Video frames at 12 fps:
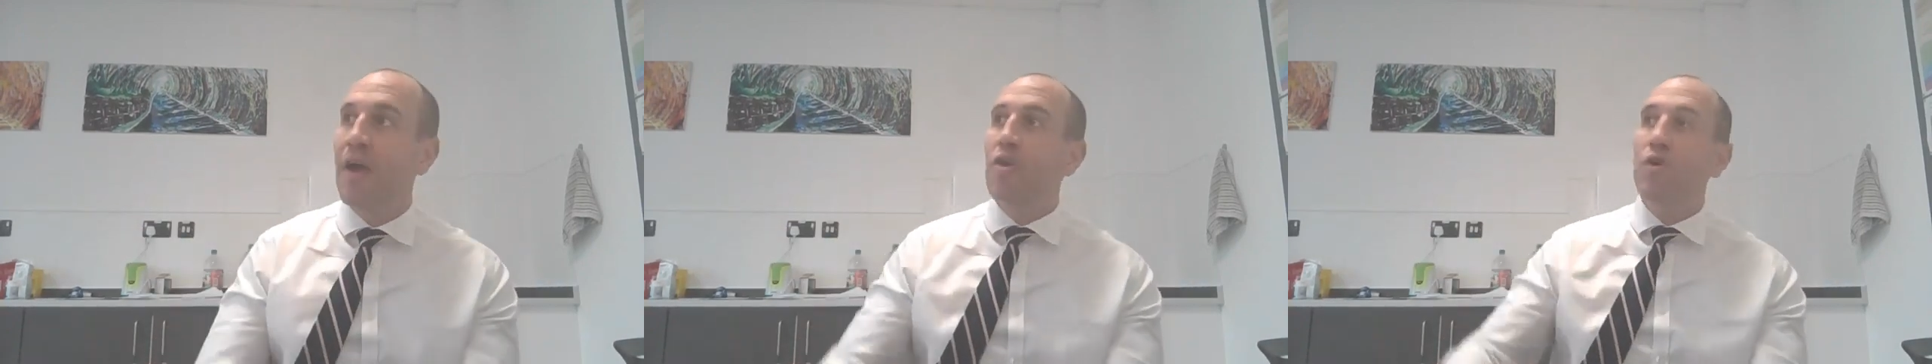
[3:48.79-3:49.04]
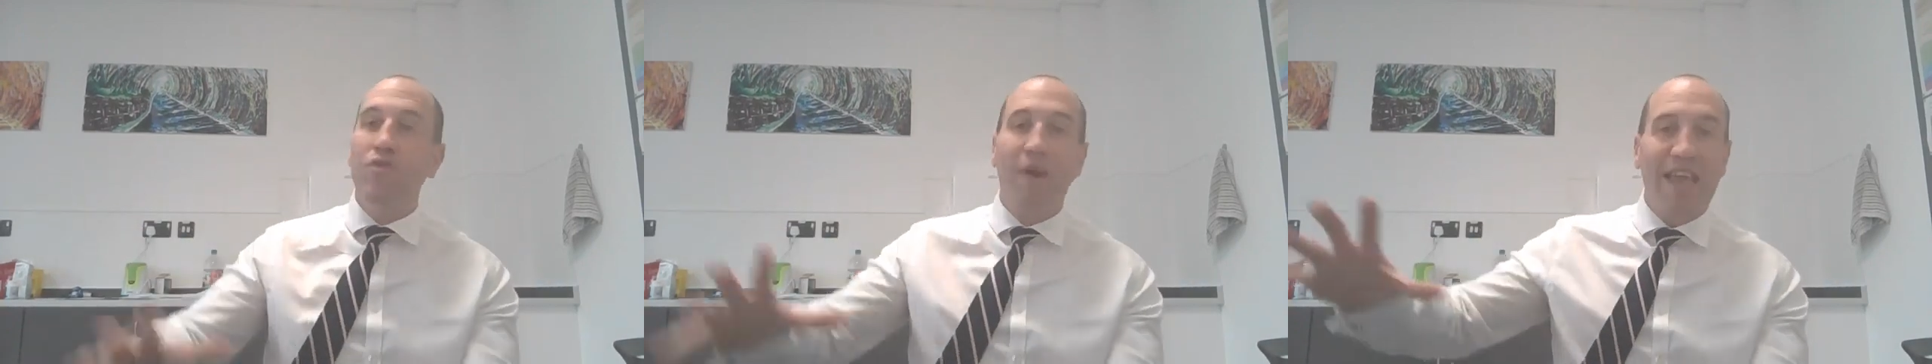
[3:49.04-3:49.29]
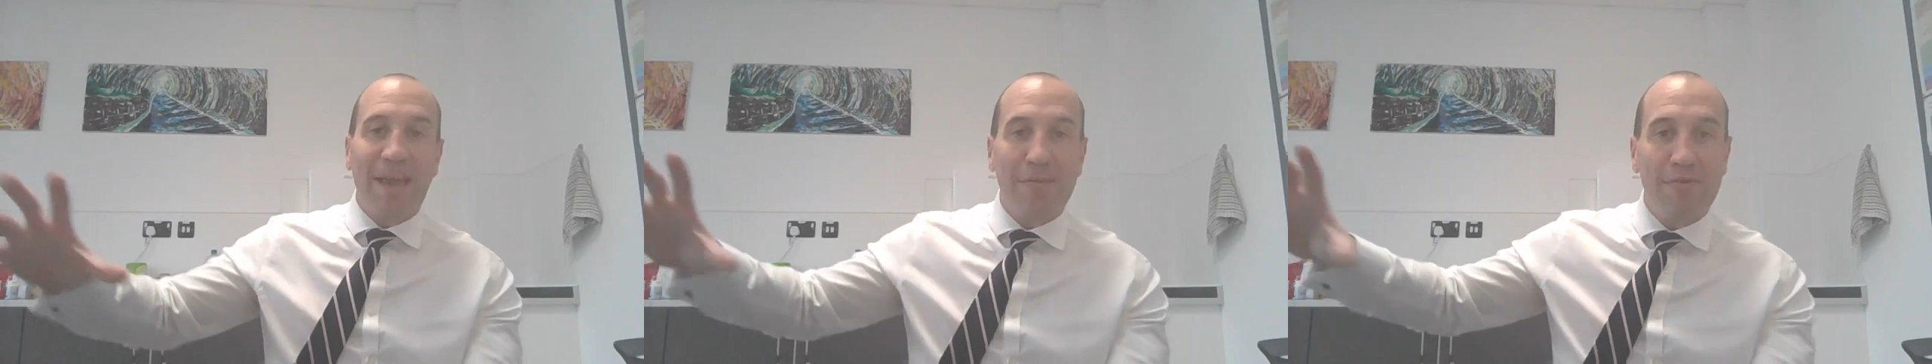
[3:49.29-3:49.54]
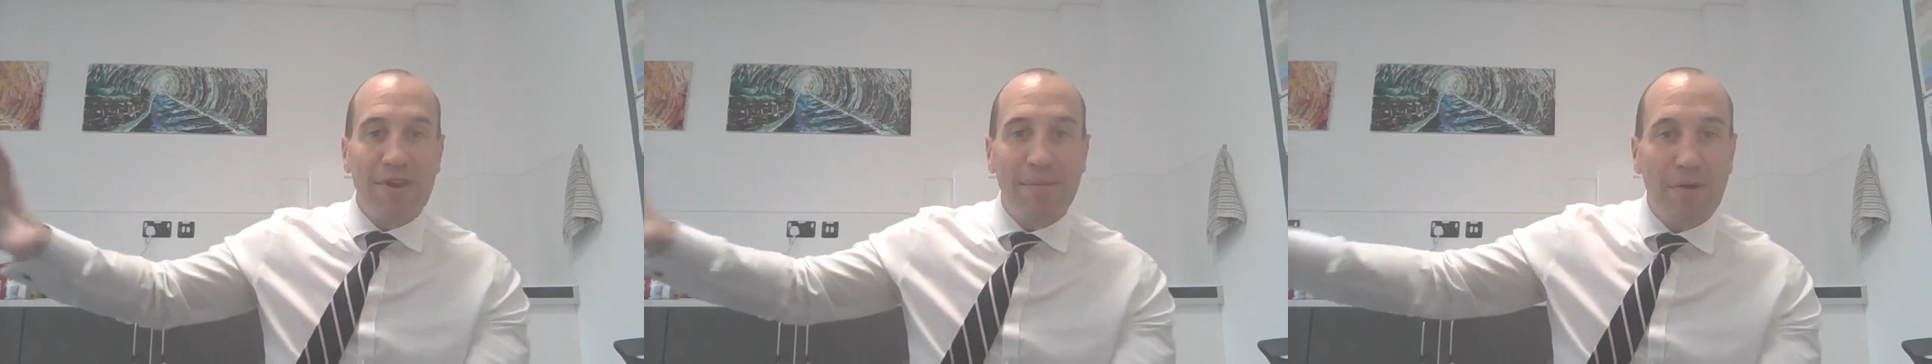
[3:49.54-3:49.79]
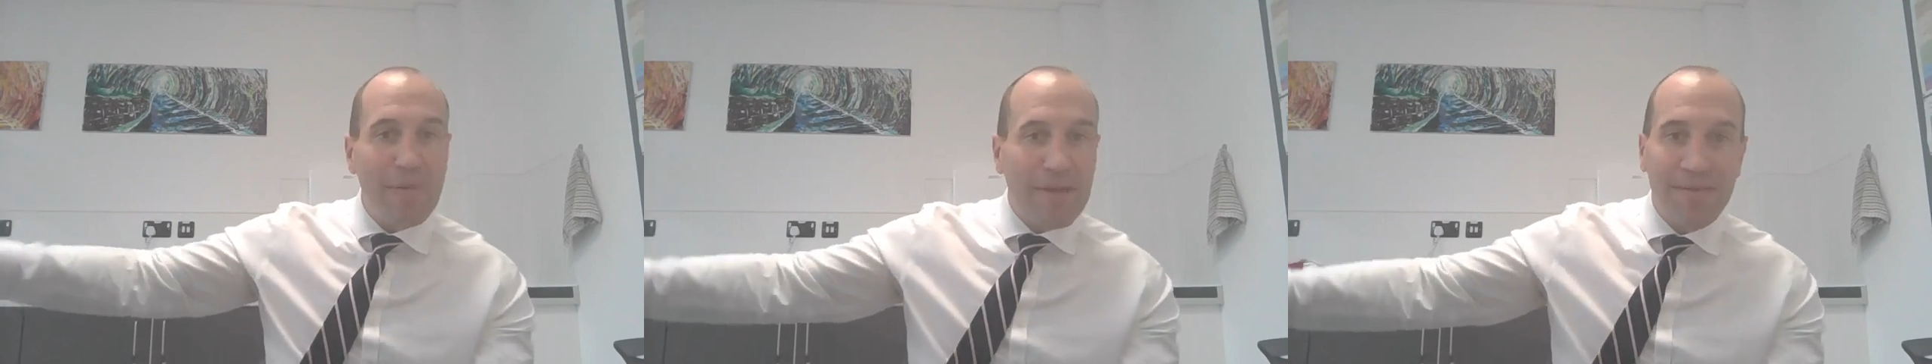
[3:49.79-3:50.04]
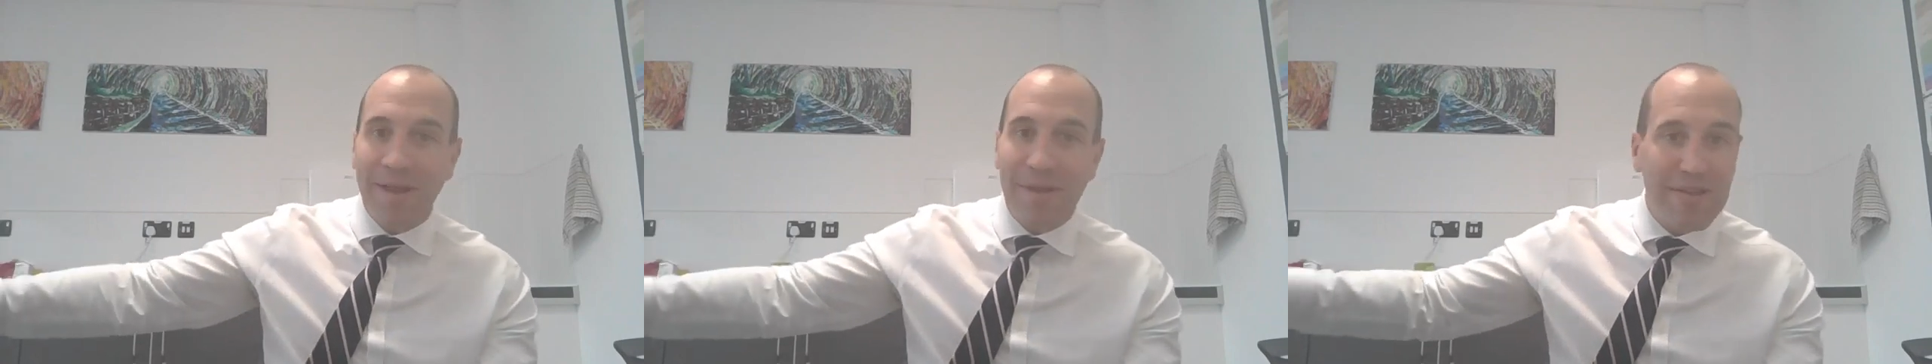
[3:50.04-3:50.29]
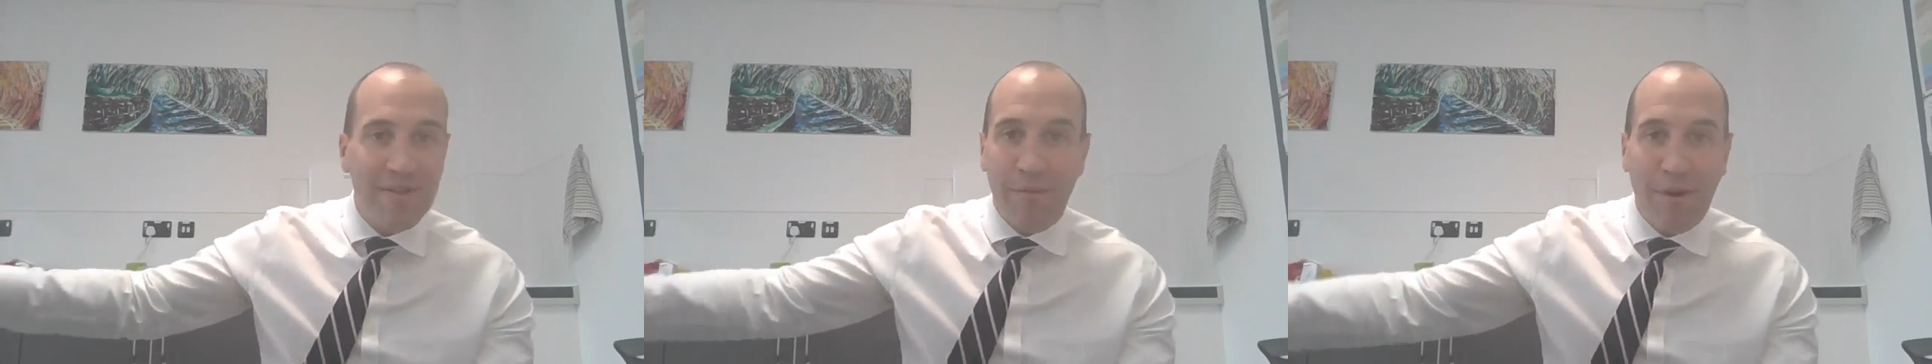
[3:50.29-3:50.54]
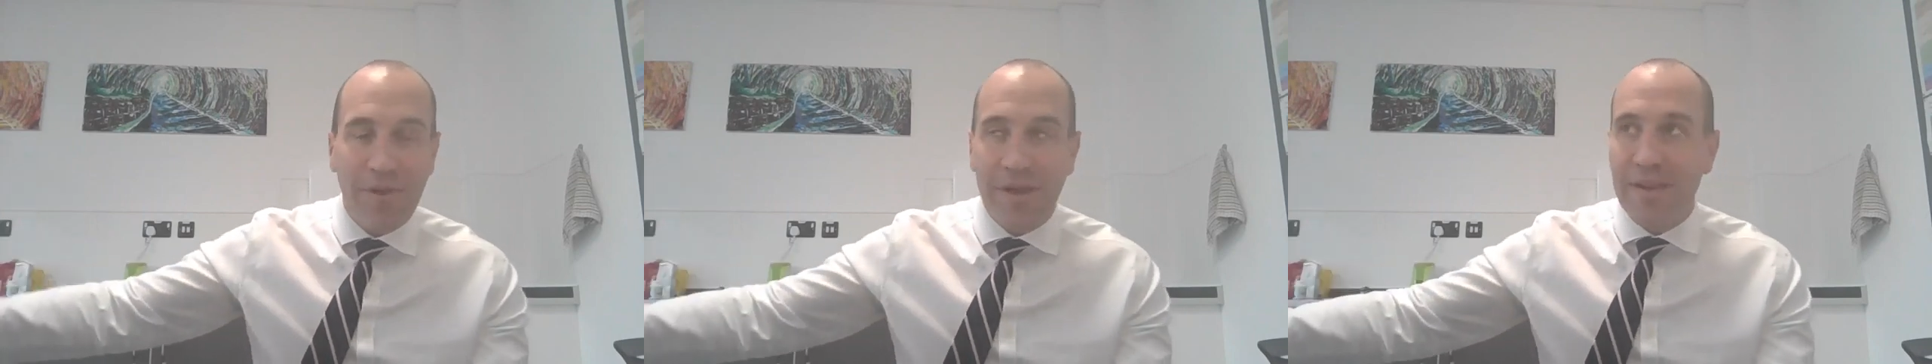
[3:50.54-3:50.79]
You try and get him to read a book about something else, he's not
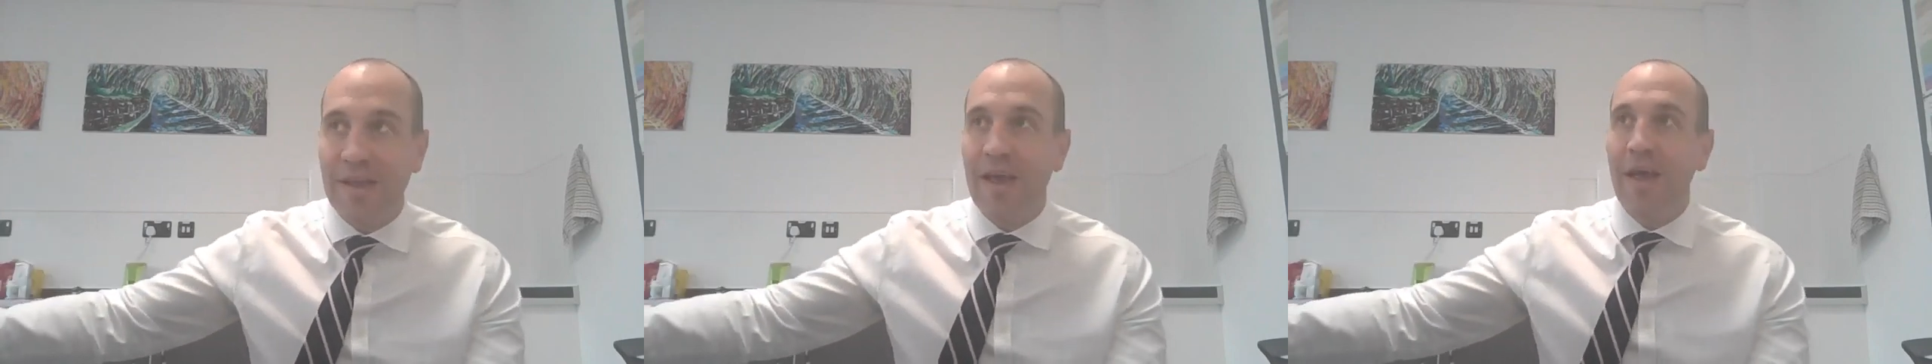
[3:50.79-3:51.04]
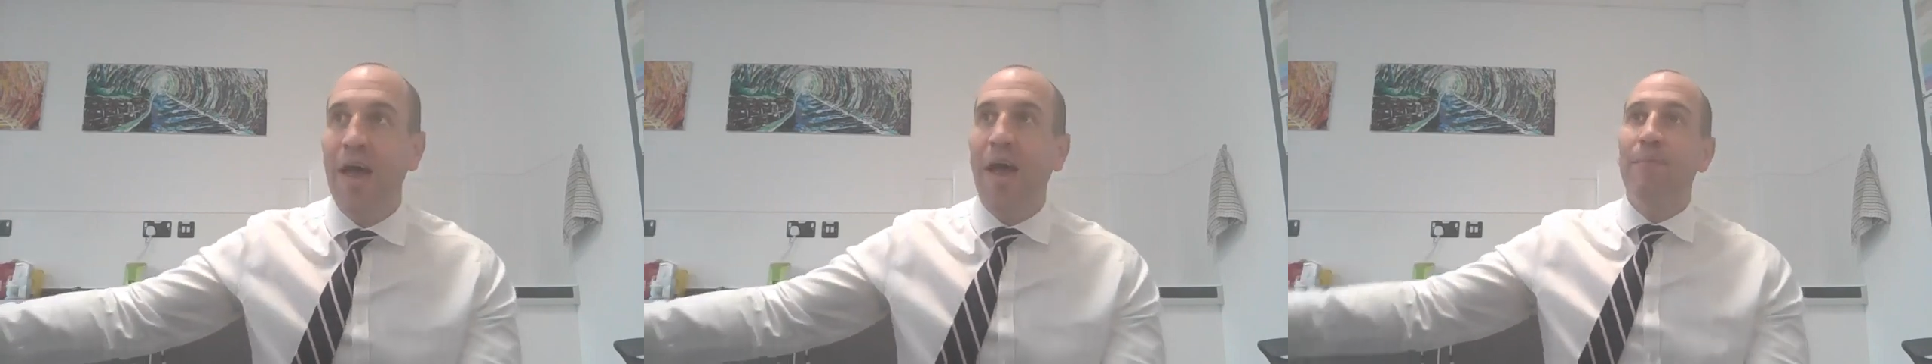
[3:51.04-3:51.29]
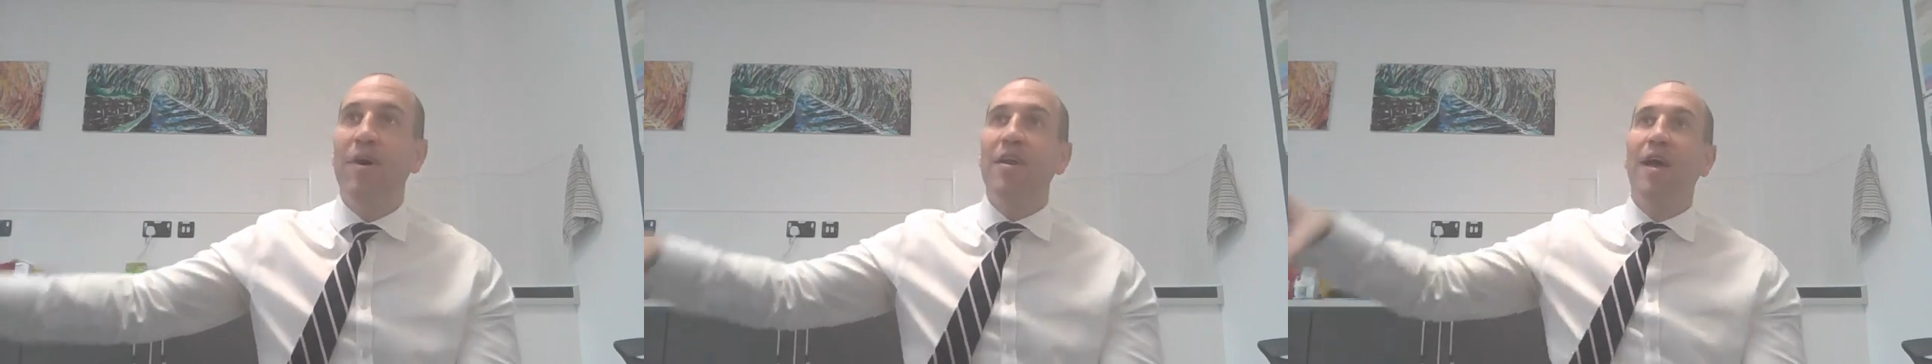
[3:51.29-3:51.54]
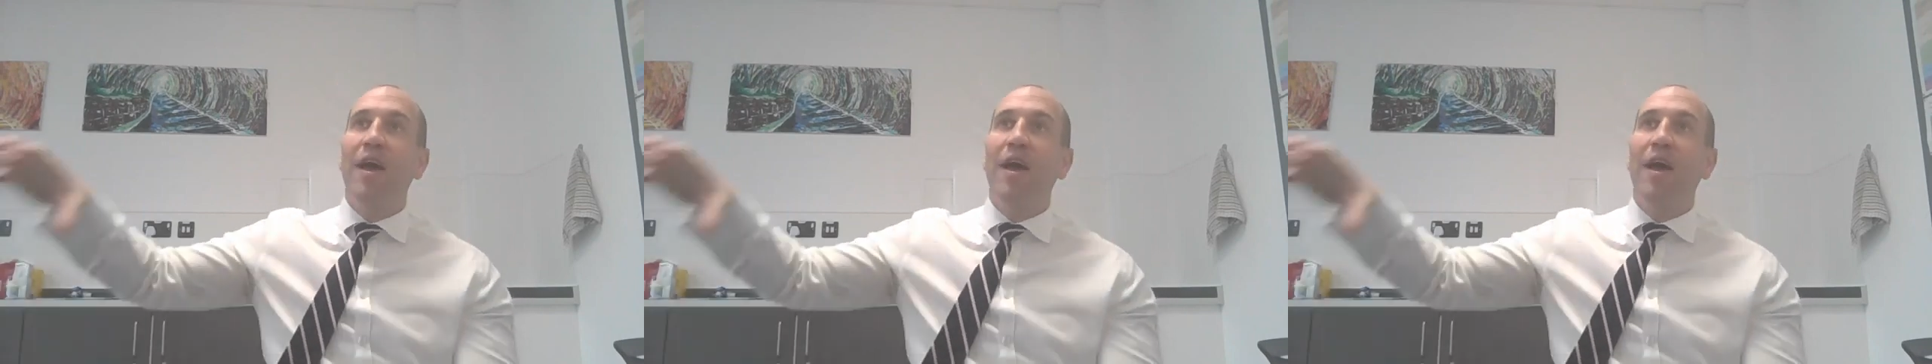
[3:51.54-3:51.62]
bothered. But